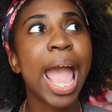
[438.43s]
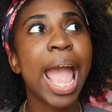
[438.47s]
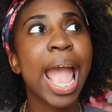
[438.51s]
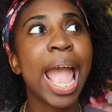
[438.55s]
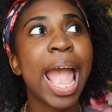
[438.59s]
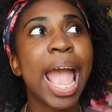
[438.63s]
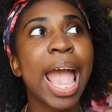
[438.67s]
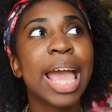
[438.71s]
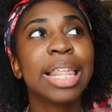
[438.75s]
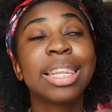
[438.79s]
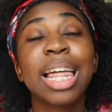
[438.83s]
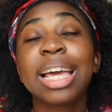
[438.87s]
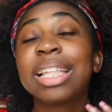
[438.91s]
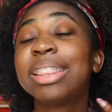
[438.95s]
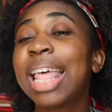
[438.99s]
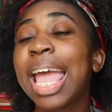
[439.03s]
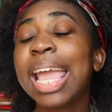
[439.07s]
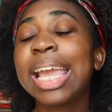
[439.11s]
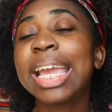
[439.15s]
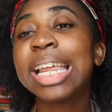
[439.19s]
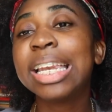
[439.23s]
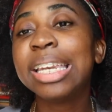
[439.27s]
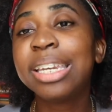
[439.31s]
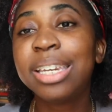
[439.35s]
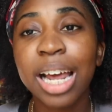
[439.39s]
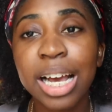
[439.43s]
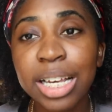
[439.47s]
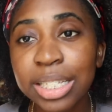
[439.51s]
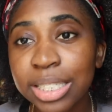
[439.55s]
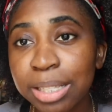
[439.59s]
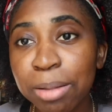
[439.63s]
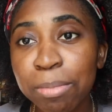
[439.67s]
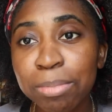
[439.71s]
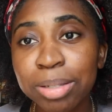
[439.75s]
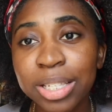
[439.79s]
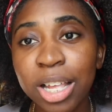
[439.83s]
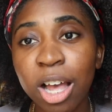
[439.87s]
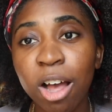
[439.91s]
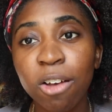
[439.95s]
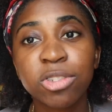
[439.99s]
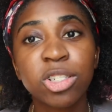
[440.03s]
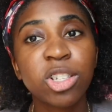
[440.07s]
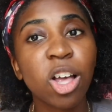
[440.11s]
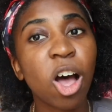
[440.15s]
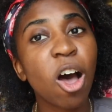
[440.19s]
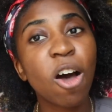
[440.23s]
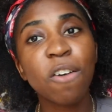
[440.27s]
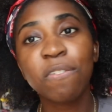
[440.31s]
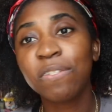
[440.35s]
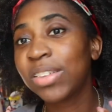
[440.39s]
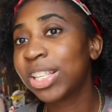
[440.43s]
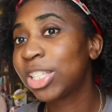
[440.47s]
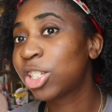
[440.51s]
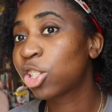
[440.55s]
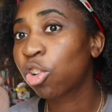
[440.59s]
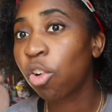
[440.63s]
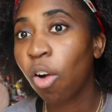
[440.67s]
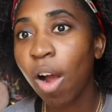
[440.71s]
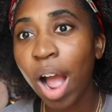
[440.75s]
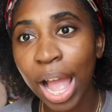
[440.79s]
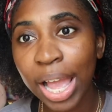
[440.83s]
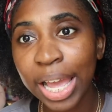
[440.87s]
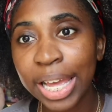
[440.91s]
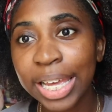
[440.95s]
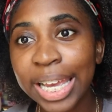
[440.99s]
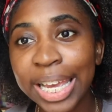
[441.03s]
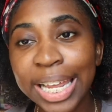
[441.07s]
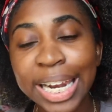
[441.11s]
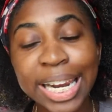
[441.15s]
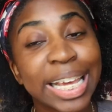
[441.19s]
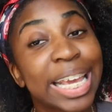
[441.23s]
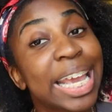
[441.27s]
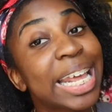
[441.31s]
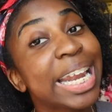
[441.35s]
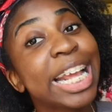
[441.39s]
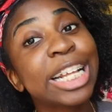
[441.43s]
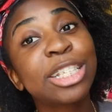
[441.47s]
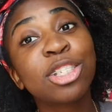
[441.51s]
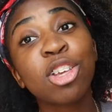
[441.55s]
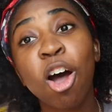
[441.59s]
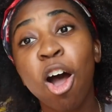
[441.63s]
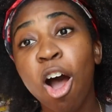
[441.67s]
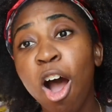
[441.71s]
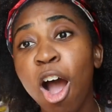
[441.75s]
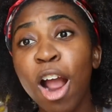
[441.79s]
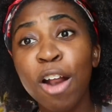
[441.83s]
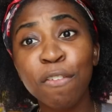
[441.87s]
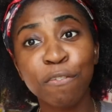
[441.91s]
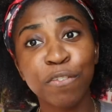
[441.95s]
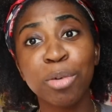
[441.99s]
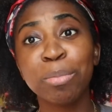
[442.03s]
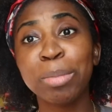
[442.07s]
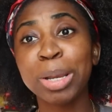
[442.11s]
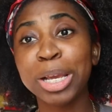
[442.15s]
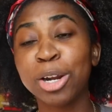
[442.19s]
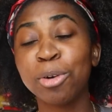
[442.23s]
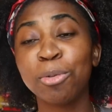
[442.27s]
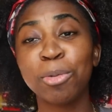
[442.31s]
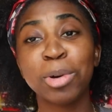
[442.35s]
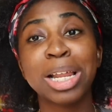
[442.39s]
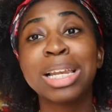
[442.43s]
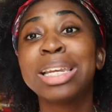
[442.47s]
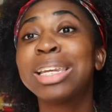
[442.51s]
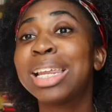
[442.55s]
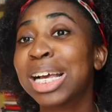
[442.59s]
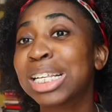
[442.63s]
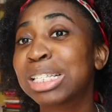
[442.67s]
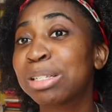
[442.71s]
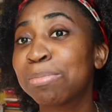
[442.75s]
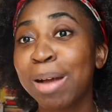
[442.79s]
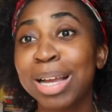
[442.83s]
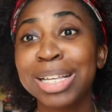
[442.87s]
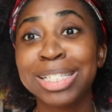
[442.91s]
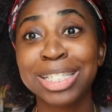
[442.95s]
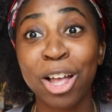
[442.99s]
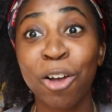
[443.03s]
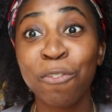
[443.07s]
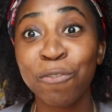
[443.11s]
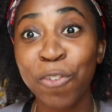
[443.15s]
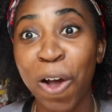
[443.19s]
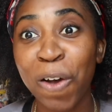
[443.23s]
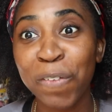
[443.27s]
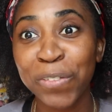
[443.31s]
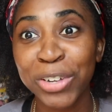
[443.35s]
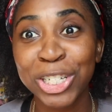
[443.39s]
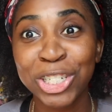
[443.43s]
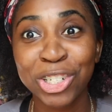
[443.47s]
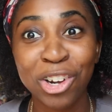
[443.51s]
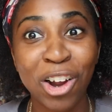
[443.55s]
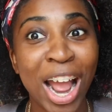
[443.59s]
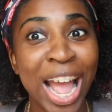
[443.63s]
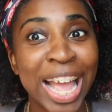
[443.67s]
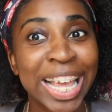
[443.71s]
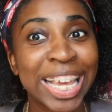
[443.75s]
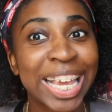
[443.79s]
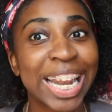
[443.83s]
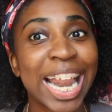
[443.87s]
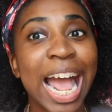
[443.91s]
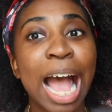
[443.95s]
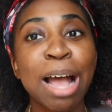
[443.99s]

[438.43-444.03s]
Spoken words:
And like, they can dust themselves off and try again. It's hard for me to want to dust myself off and try again.